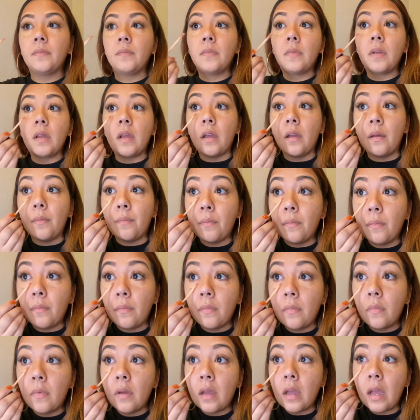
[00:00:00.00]
Um,
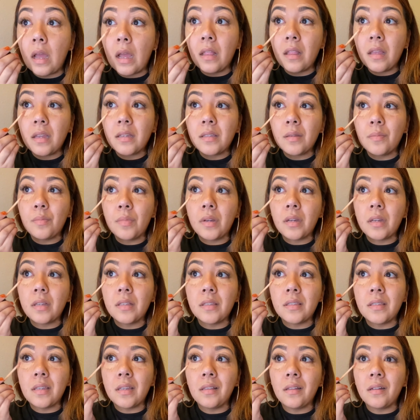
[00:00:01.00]
I like to put
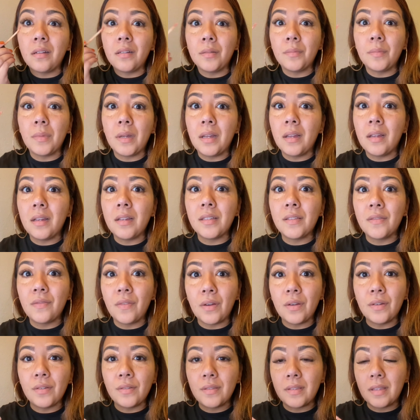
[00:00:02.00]
concealer under my eyes
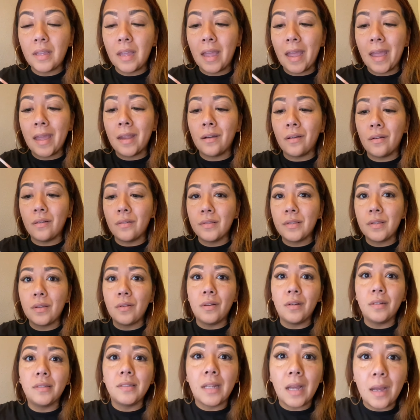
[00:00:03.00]
first and also
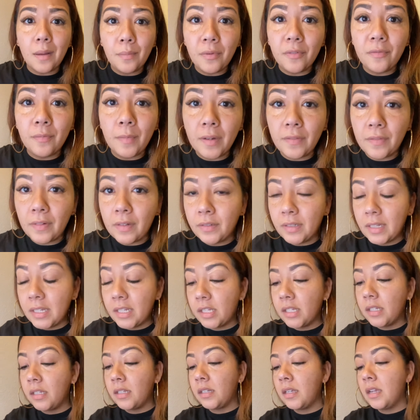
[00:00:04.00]
on top of my
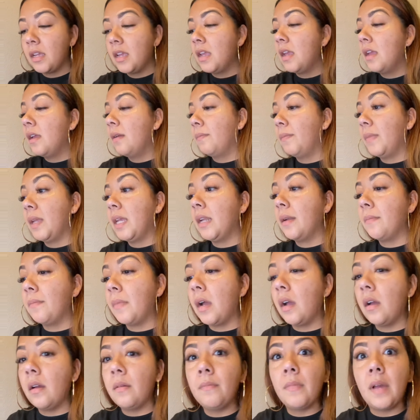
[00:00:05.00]
foundation. Being a
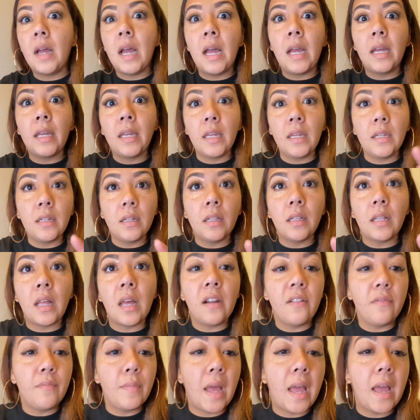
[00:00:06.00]
mom, I get a lot
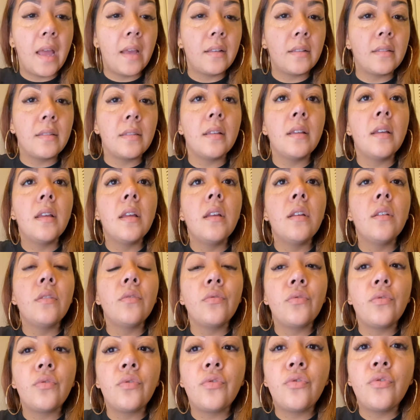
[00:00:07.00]
of bags.
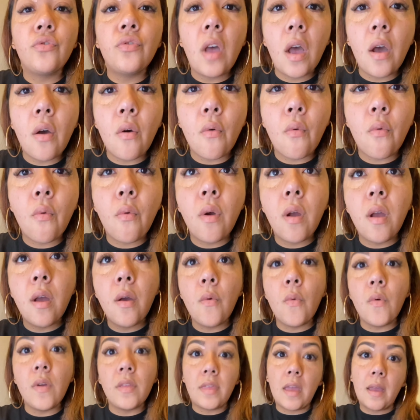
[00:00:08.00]
So,
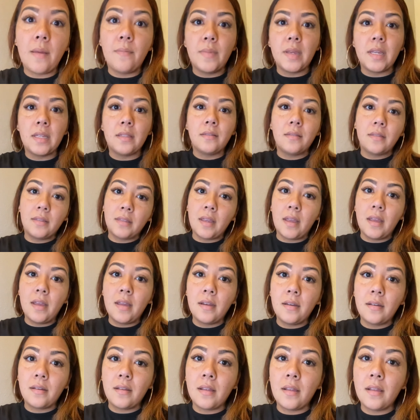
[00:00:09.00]
with that being
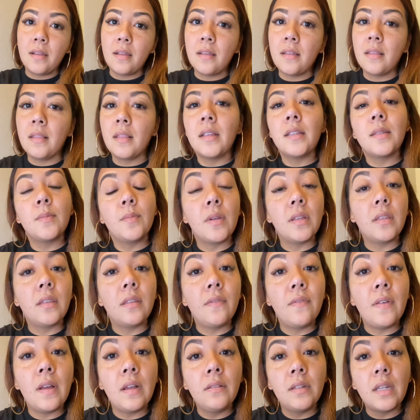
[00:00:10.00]
said, let's put the
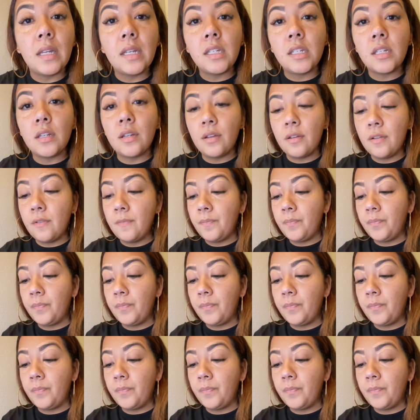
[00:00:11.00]
foundation on.